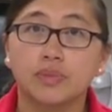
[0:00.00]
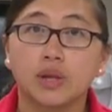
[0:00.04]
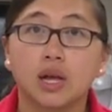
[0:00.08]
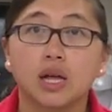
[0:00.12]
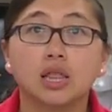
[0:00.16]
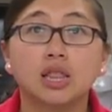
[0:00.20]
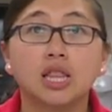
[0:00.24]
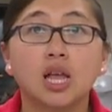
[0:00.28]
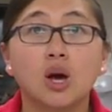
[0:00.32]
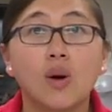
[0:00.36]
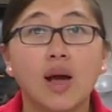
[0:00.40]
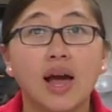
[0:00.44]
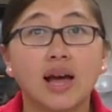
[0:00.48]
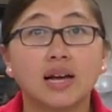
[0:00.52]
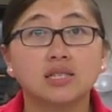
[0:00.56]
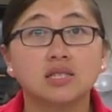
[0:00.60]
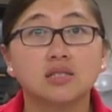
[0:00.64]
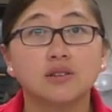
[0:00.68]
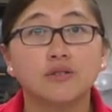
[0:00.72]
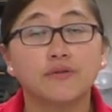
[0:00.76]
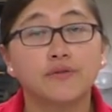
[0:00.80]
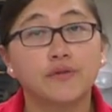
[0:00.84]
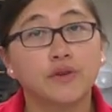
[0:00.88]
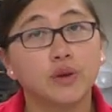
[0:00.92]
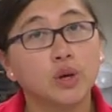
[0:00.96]
Low
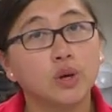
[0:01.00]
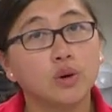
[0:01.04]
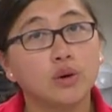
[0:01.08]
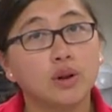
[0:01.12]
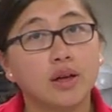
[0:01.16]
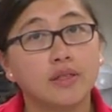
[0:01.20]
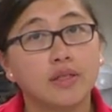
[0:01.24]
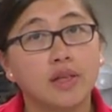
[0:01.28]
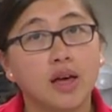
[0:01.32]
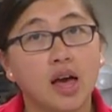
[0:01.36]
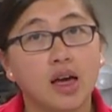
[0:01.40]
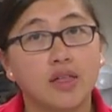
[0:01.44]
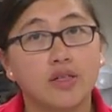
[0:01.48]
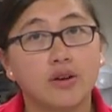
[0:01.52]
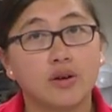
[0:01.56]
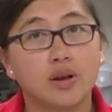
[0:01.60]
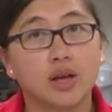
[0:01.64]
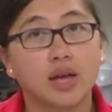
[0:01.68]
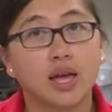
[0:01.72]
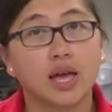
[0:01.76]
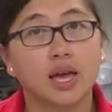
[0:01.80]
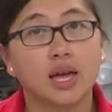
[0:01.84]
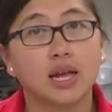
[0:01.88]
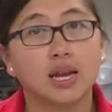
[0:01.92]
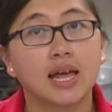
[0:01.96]
acid food, on the other
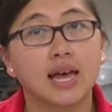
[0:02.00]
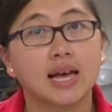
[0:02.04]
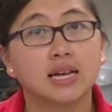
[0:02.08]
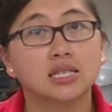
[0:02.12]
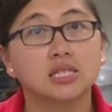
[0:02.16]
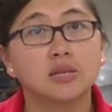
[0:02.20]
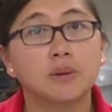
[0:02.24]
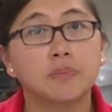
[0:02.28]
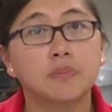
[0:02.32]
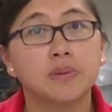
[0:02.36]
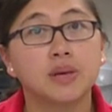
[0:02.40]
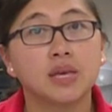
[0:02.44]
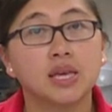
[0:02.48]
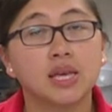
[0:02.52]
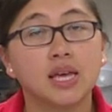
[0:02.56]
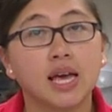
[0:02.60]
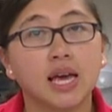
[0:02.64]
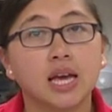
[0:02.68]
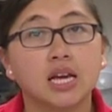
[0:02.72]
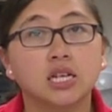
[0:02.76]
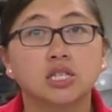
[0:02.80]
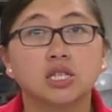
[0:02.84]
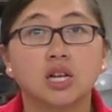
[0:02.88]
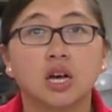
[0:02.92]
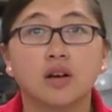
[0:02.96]
hand, has a
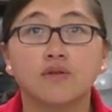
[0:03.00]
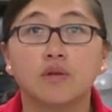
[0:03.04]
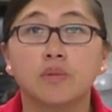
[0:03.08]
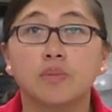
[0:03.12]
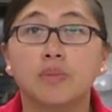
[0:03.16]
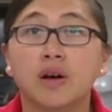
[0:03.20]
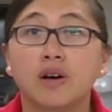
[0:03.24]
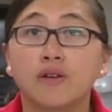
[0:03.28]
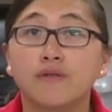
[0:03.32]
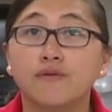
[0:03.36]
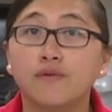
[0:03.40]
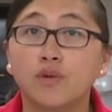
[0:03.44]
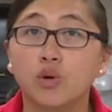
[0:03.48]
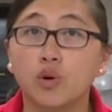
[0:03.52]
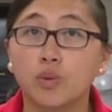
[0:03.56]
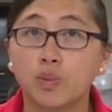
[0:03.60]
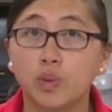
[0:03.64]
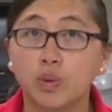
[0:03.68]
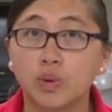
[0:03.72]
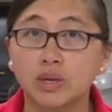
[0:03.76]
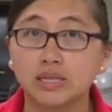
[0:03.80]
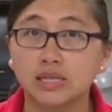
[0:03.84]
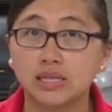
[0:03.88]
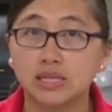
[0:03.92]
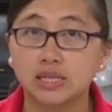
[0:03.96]
pH of above
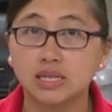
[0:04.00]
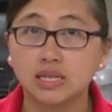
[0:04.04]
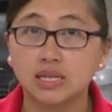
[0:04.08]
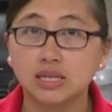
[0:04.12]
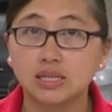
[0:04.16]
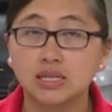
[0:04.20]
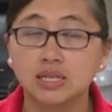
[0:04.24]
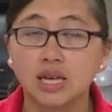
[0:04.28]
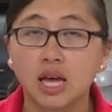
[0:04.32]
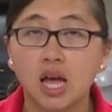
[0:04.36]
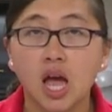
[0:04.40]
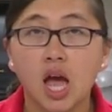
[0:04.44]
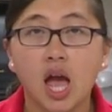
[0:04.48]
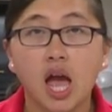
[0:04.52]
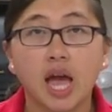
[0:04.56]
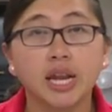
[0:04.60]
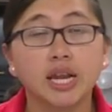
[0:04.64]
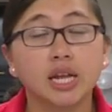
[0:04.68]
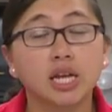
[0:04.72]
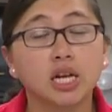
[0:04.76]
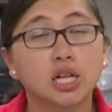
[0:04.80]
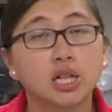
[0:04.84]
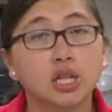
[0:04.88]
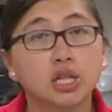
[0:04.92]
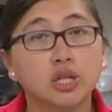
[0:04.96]
4.6 and
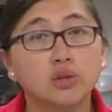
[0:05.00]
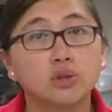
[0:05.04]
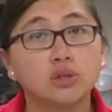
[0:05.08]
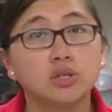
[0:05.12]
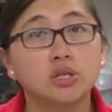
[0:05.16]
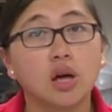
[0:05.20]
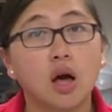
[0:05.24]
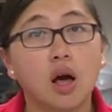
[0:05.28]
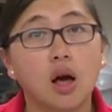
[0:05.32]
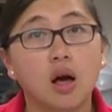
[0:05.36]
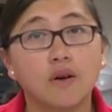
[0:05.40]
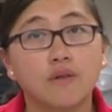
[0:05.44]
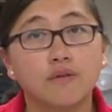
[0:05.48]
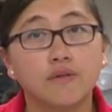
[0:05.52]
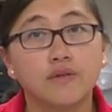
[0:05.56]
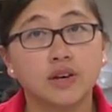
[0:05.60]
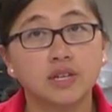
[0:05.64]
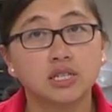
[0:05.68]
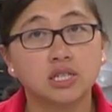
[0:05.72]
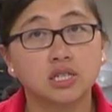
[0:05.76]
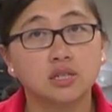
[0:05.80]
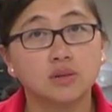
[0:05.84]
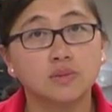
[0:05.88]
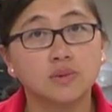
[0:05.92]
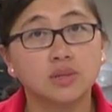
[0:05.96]
includes all
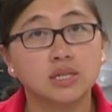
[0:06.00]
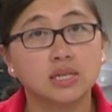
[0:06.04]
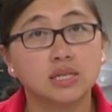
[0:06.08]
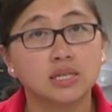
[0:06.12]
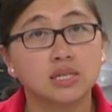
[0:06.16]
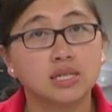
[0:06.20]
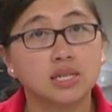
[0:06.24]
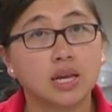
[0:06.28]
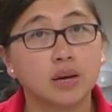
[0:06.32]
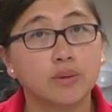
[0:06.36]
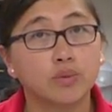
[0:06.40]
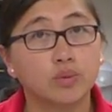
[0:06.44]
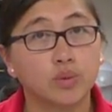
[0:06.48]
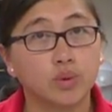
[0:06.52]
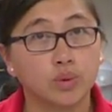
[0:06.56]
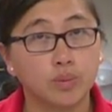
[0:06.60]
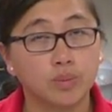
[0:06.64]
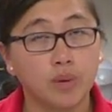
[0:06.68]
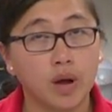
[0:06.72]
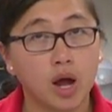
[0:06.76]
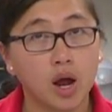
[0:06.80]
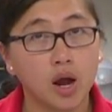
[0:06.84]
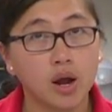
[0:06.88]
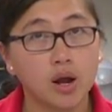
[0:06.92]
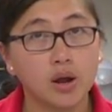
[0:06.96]
vegetables except
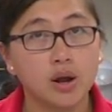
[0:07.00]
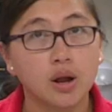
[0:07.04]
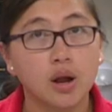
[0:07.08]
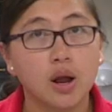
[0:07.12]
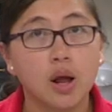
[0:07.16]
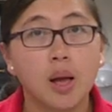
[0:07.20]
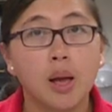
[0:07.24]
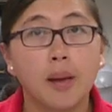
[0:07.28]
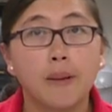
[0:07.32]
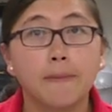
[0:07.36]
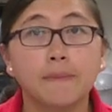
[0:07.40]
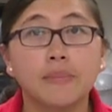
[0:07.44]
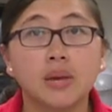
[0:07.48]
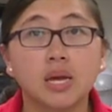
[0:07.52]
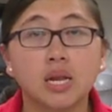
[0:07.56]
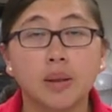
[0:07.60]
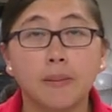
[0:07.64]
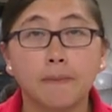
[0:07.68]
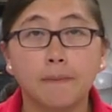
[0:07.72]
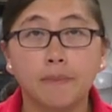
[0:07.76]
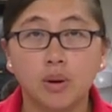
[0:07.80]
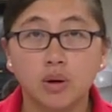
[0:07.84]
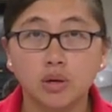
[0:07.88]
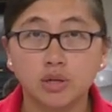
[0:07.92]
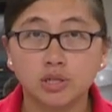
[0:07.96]
rhubarb, meat
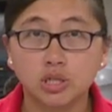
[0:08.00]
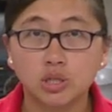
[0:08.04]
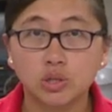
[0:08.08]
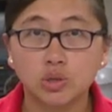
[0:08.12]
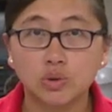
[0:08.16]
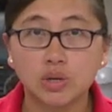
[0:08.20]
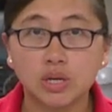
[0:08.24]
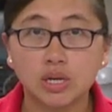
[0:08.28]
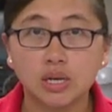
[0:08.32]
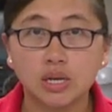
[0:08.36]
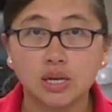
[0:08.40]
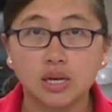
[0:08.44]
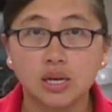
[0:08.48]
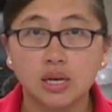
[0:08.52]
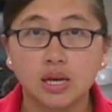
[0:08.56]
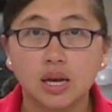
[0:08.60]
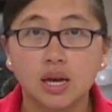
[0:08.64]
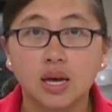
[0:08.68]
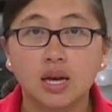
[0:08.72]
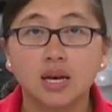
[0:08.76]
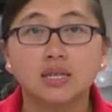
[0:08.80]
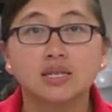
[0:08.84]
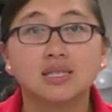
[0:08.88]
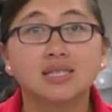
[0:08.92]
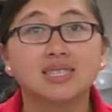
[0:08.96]
and poultry,
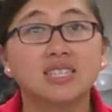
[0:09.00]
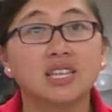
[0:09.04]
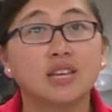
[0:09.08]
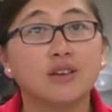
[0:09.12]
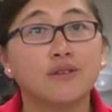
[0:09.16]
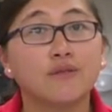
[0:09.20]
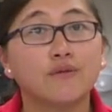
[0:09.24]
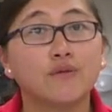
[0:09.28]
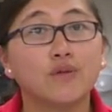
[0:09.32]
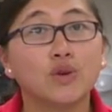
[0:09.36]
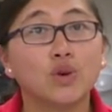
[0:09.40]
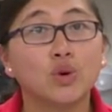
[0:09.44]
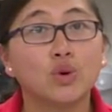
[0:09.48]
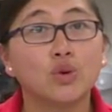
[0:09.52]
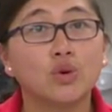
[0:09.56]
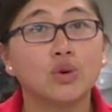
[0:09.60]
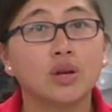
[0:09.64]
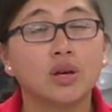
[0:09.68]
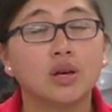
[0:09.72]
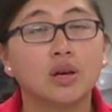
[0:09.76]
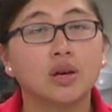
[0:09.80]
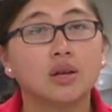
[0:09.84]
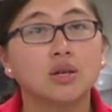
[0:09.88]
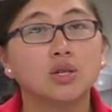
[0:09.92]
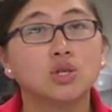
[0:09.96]
seafood,
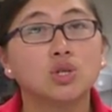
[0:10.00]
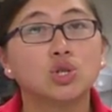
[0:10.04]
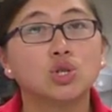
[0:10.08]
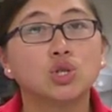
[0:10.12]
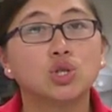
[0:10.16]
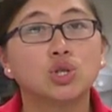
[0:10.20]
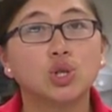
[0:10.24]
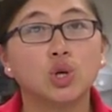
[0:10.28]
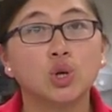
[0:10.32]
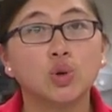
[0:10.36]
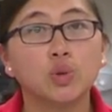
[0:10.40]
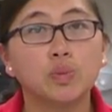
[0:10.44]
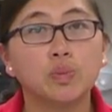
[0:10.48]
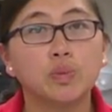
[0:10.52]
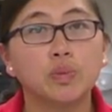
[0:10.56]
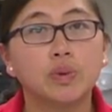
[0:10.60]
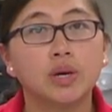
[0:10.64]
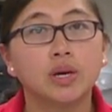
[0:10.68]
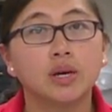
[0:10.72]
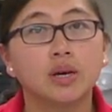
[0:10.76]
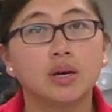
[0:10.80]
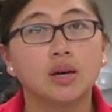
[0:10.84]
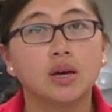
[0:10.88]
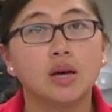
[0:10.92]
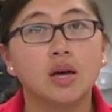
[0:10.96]
soup,
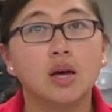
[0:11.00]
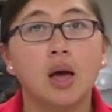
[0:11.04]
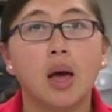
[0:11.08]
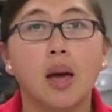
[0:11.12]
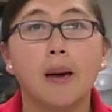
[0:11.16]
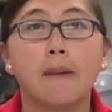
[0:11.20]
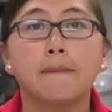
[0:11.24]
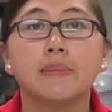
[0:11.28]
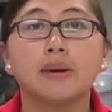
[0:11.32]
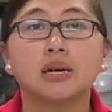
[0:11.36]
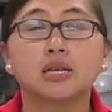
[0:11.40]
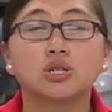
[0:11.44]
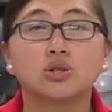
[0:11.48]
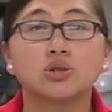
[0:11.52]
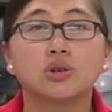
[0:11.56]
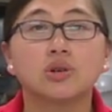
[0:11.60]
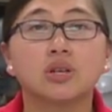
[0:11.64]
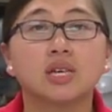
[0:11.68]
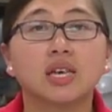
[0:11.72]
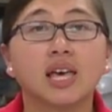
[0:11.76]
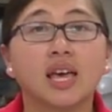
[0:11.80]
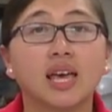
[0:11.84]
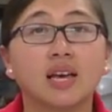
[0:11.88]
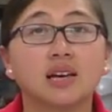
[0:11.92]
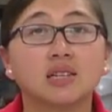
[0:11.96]
mixture of
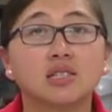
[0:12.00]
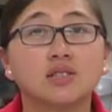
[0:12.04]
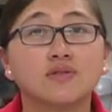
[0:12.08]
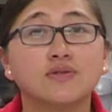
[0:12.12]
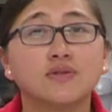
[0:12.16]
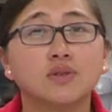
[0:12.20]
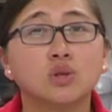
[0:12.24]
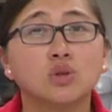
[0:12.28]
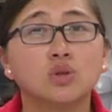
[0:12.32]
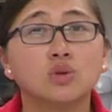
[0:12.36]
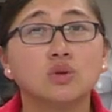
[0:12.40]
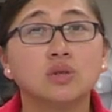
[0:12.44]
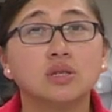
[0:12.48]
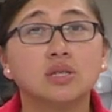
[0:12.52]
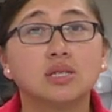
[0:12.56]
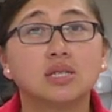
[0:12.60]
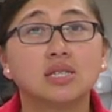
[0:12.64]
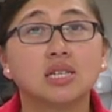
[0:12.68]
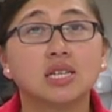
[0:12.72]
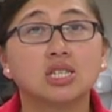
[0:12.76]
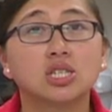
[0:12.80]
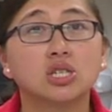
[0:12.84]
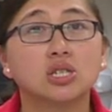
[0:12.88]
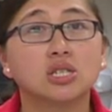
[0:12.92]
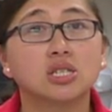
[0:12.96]
canned foods
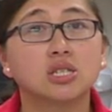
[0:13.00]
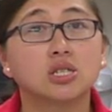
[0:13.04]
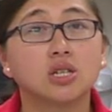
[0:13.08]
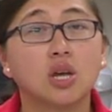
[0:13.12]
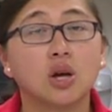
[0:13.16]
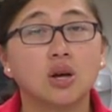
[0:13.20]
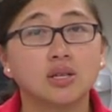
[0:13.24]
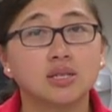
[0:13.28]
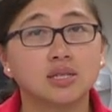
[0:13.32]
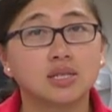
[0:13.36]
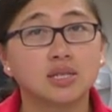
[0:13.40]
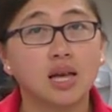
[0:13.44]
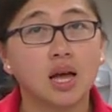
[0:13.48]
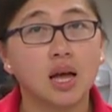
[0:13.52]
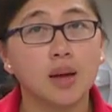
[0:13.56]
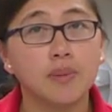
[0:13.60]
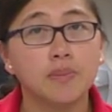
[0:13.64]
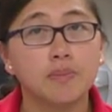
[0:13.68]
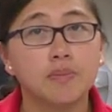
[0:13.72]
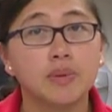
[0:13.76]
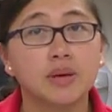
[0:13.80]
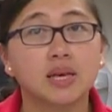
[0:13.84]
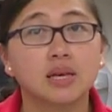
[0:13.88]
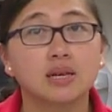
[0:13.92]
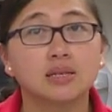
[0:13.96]
such as salsa
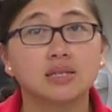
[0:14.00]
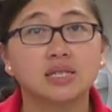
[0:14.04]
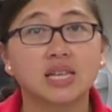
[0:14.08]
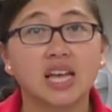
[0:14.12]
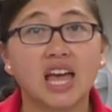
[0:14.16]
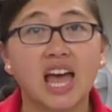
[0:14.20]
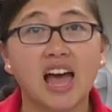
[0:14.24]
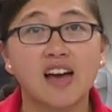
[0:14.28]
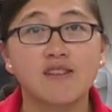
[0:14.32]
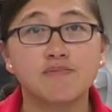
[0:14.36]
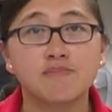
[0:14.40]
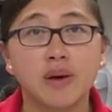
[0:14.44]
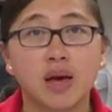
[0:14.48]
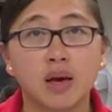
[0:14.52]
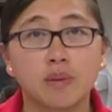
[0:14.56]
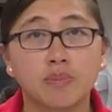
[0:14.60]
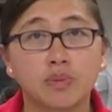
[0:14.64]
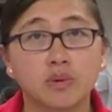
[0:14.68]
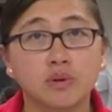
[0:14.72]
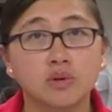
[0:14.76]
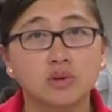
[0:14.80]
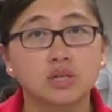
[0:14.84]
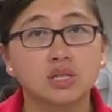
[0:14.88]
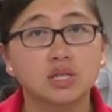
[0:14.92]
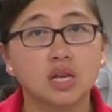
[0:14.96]
because they have
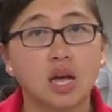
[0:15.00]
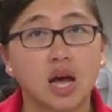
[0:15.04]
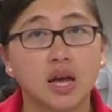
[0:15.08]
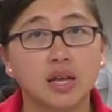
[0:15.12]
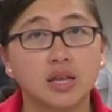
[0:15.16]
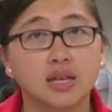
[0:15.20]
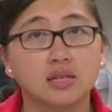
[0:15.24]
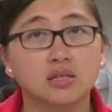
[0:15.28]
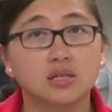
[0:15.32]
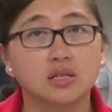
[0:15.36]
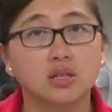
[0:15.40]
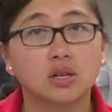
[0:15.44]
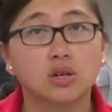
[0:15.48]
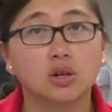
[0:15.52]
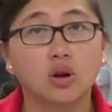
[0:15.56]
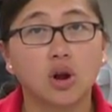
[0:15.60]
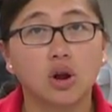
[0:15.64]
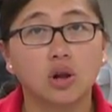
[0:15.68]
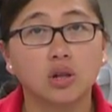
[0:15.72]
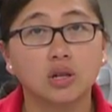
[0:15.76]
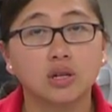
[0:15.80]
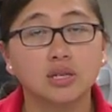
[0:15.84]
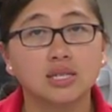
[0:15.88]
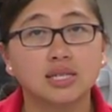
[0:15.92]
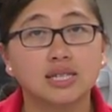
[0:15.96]
peppers, onions, and
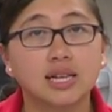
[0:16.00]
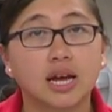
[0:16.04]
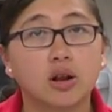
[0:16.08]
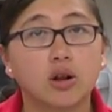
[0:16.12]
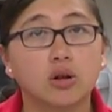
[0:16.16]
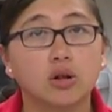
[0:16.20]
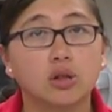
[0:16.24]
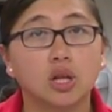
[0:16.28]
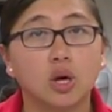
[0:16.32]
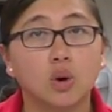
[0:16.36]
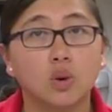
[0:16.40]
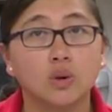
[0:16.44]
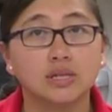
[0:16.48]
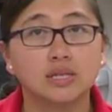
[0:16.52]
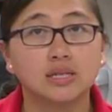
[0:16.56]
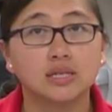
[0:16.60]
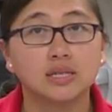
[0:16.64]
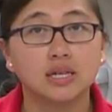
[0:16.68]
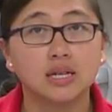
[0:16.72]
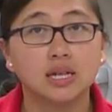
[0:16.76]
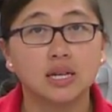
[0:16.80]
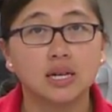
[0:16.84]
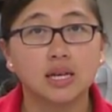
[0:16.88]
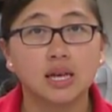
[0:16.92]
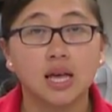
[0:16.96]
garlics that are low
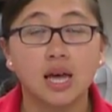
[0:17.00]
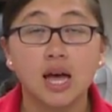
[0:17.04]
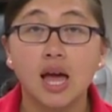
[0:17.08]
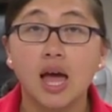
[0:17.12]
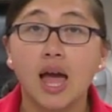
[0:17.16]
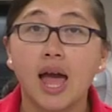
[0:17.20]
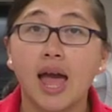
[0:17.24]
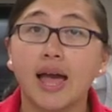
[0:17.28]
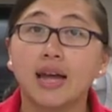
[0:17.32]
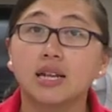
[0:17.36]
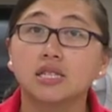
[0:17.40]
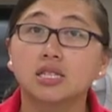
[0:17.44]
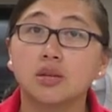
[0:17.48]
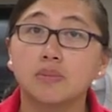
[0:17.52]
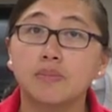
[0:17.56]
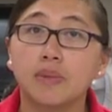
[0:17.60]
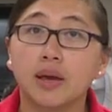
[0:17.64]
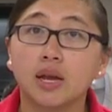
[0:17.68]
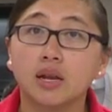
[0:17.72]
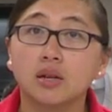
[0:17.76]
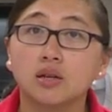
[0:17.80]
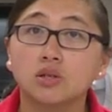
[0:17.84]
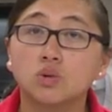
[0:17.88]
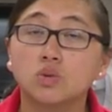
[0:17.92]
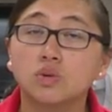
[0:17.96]
acidic, and
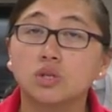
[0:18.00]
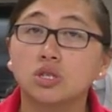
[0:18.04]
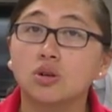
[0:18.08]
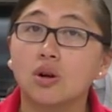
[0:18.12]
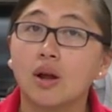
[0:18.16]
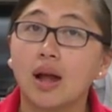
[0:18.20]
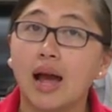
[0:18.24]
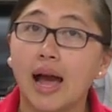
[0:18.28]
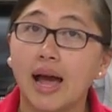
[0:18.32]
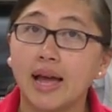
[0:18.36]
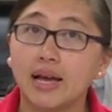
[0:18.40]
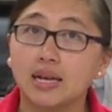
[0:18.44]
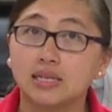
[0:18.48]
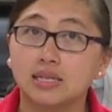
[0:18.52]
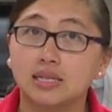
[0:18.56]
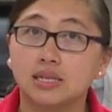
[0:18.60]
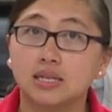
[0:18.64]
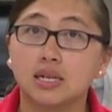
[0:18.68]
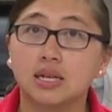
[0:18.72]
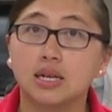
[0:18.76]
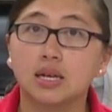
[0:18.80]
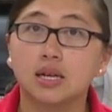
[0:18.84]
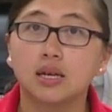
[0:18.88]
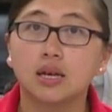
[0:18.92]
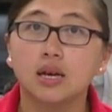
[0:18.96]
tomatoes which are high
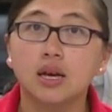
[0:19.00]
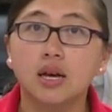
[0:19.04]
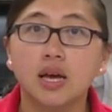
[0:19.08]
acidic.